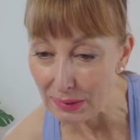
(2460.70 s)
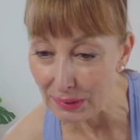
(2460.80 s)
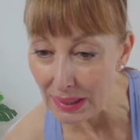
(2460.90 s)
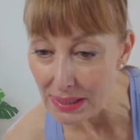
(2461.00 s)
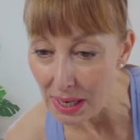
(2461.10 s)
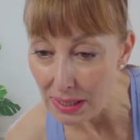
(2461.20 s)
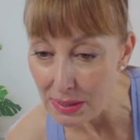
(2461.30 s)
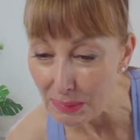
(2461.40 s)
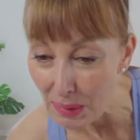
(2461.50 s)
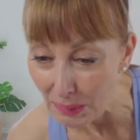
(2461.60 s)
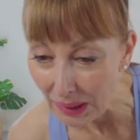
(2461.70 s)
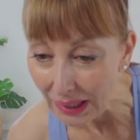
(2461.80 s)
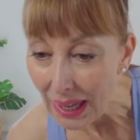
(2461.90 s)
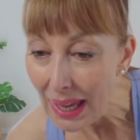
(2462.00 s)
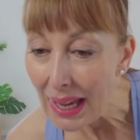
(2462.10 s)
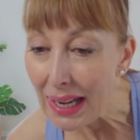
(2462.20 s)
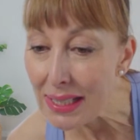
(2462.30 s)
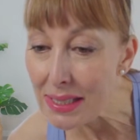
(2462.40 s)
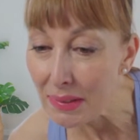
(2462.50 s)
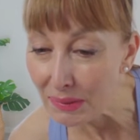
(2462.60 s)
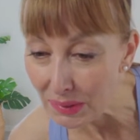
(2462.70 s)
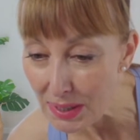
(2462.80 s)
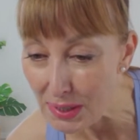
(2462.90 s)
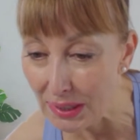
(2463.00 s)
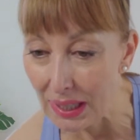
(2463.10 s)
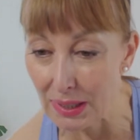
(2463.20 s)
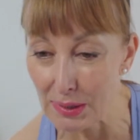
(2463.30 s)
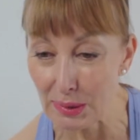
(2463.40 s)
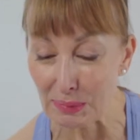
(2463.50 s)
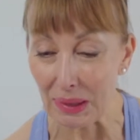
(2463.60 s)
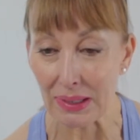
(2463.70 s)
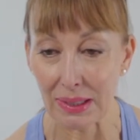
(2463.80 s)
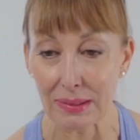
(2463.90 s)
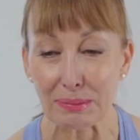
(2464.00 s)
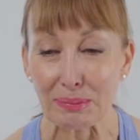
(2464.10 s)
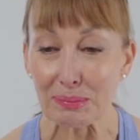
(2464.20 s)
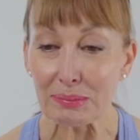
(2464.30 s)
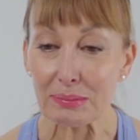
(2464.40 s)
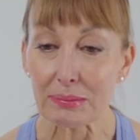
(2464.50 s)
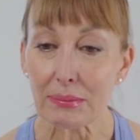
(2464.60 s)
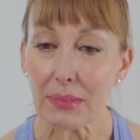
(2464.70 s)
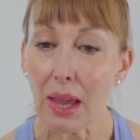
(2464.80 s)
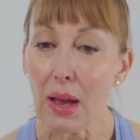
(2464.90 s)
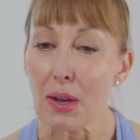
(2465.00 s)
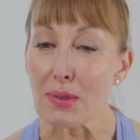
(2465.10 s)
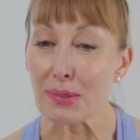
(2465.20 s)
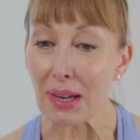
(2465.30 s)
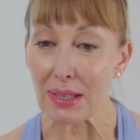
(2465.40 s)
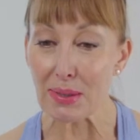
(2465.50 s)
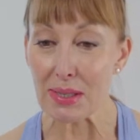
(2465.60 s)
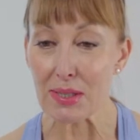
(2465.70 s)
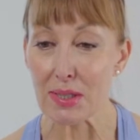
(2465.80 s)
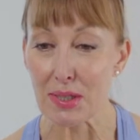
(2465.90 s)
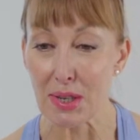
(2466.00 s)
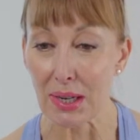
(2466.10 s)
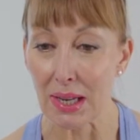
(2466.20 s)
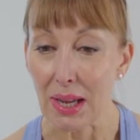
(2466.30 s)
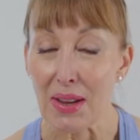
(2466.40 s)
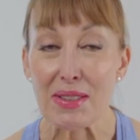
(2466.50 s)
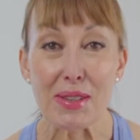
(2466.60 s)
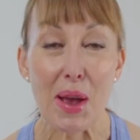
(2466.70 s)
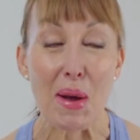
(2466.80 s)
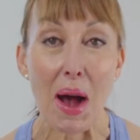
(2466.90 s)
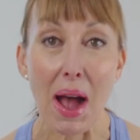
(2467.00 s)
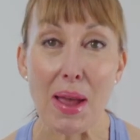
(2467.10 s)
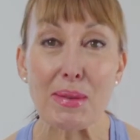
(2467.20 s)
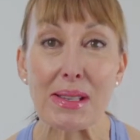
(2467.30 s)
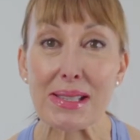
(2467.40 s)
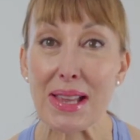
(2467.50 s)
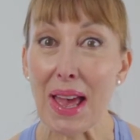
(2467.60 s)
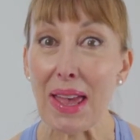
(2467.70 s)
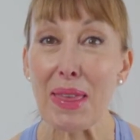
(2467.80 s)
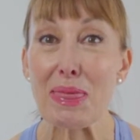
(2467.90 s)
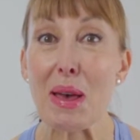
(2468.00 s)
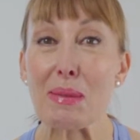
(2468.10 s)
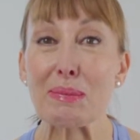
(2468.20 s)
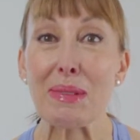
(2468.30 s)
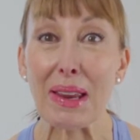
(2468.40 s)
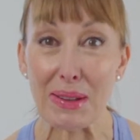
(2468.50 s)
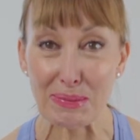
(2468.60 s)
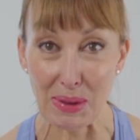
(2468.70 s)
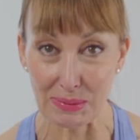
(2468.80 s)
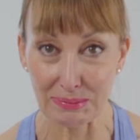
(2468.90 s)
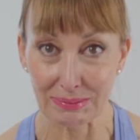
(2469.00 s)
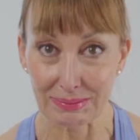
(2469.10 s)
3 times per week is sufficient in your opinion? Great question, Donna. So I would say the minimum